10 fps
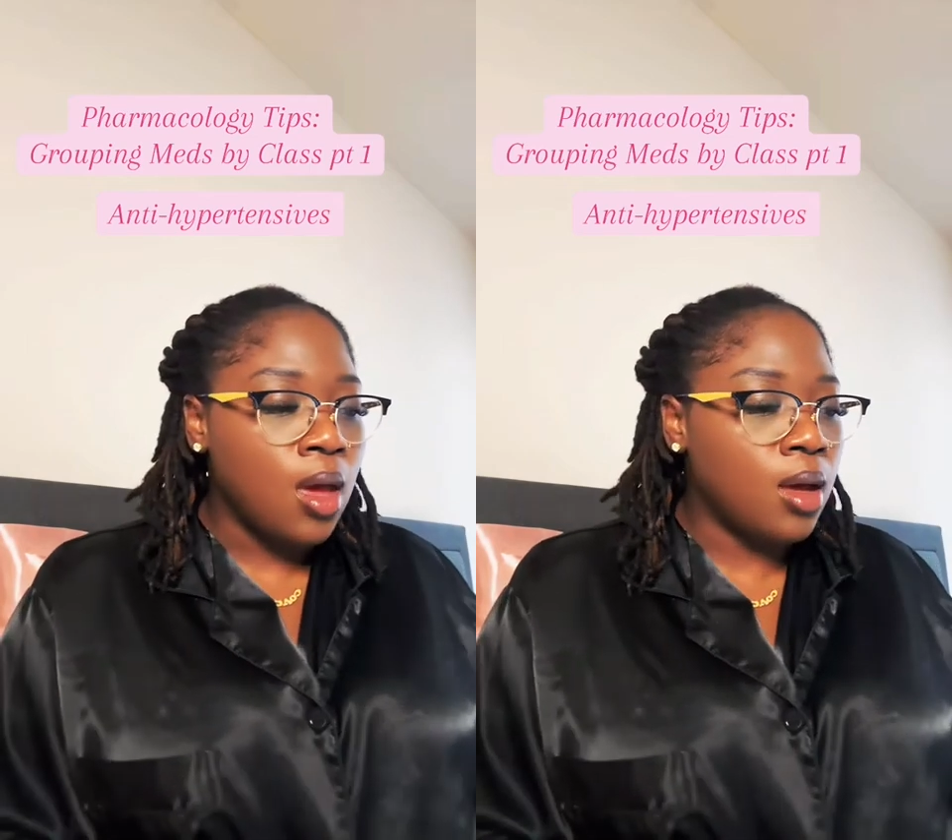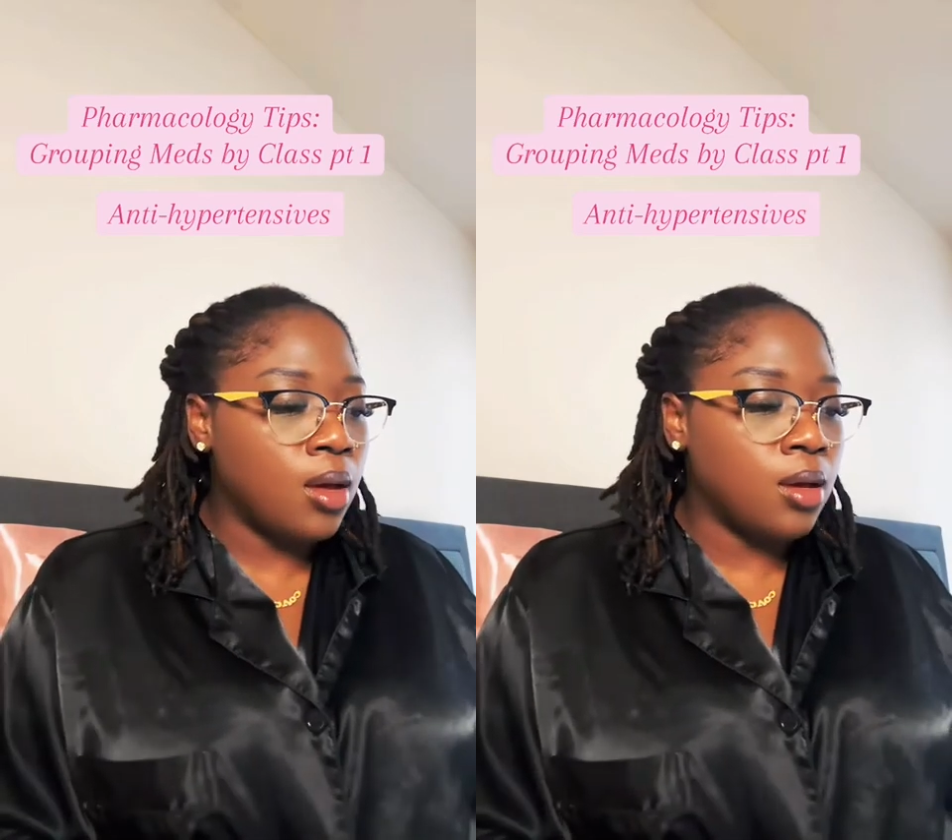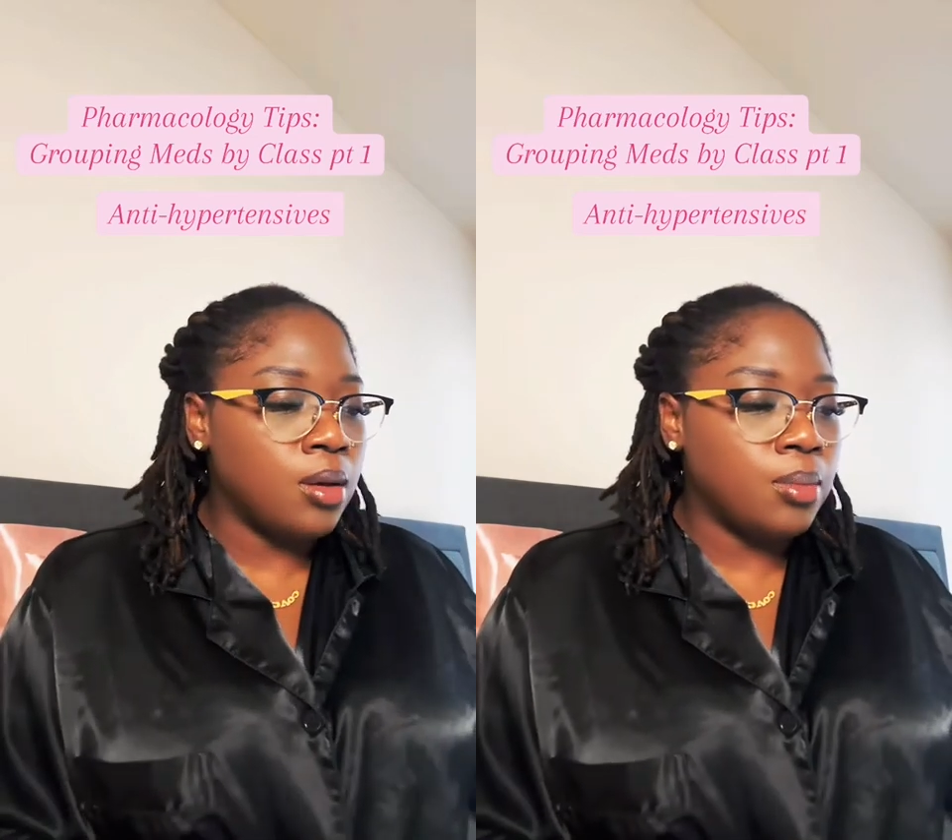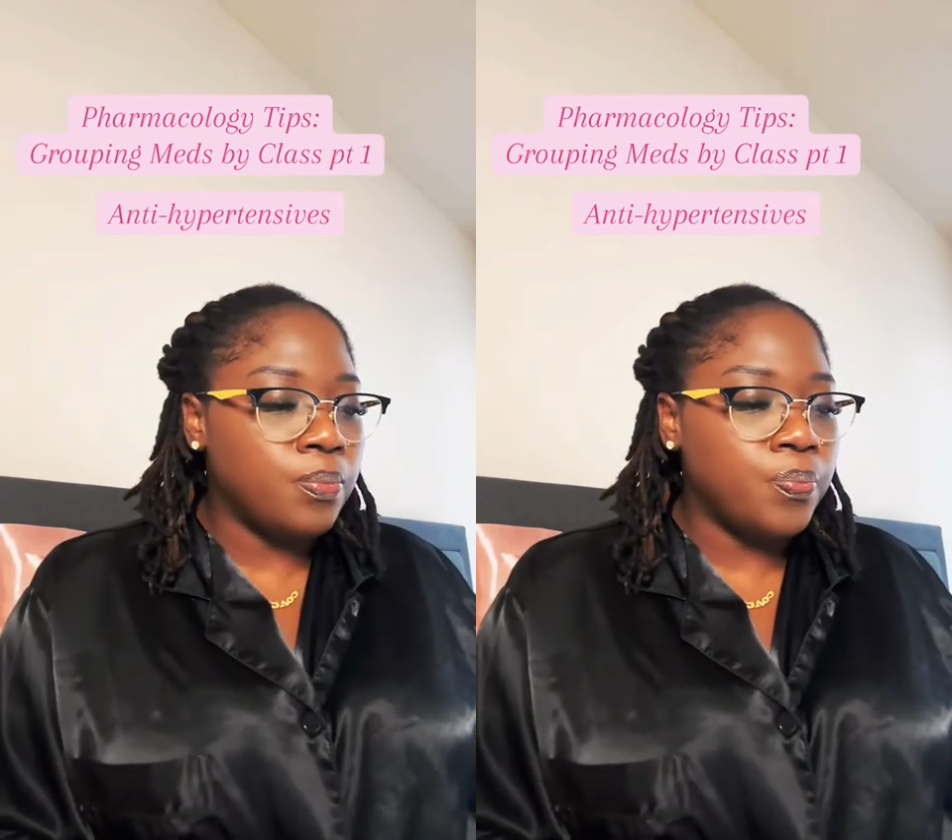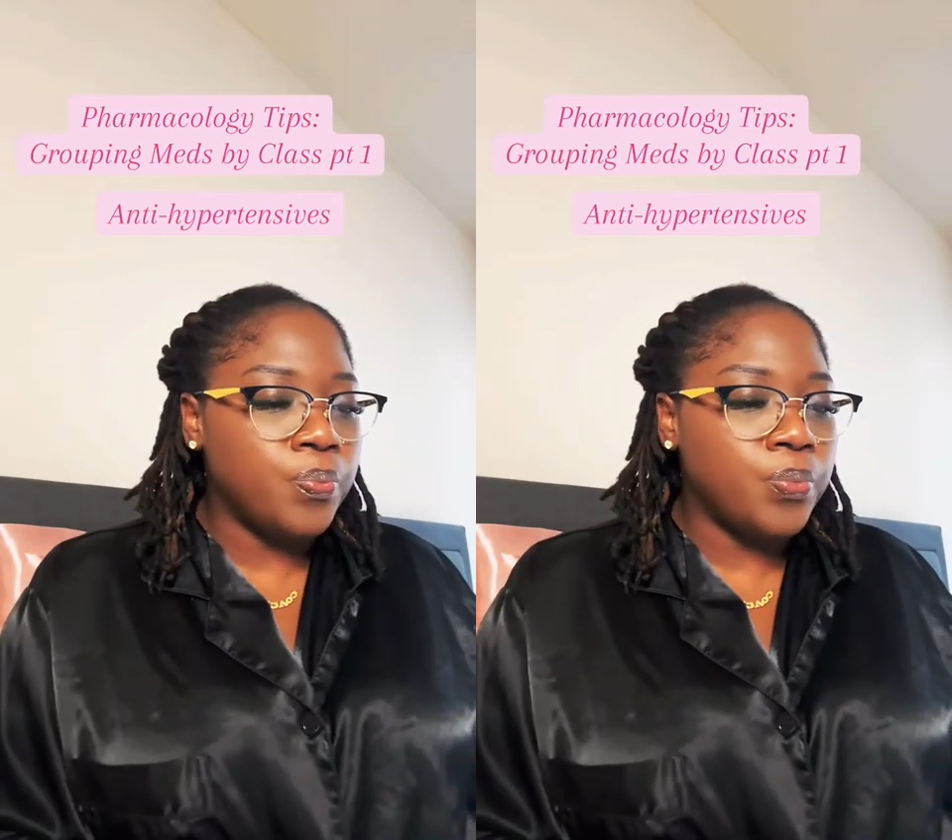I
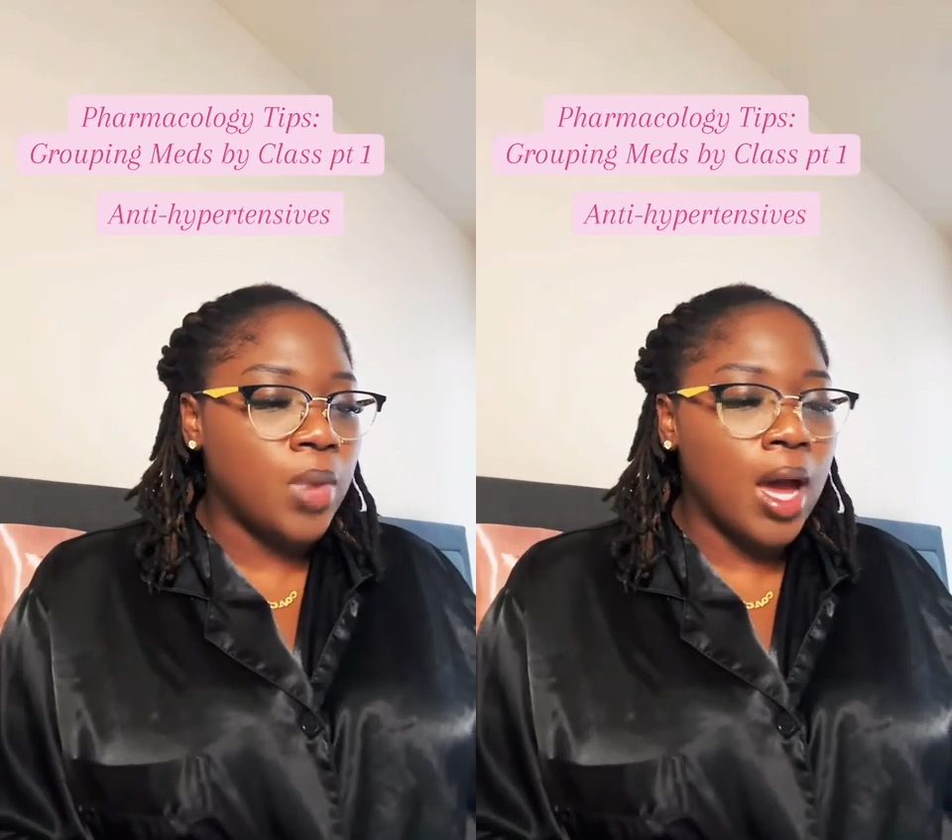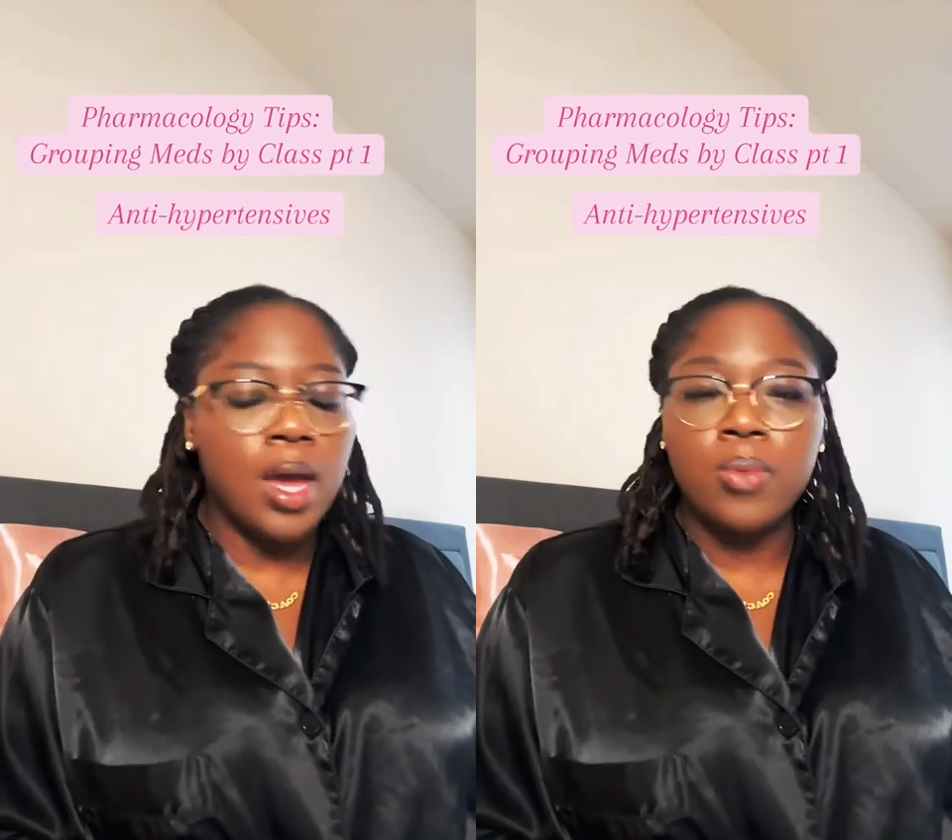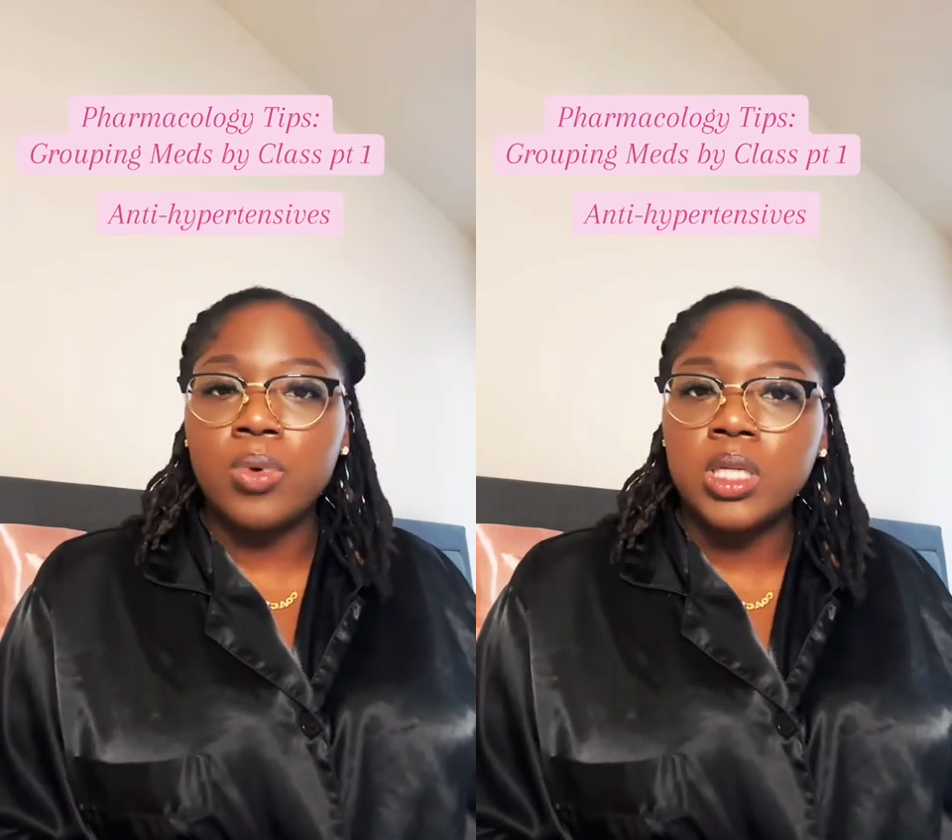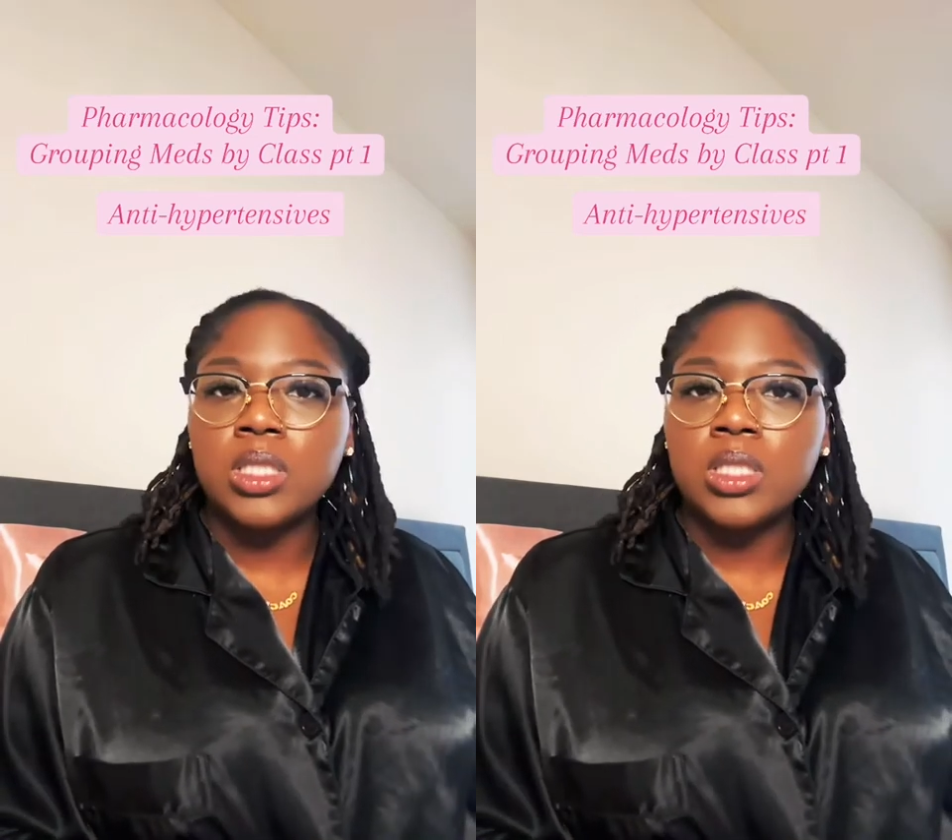wanted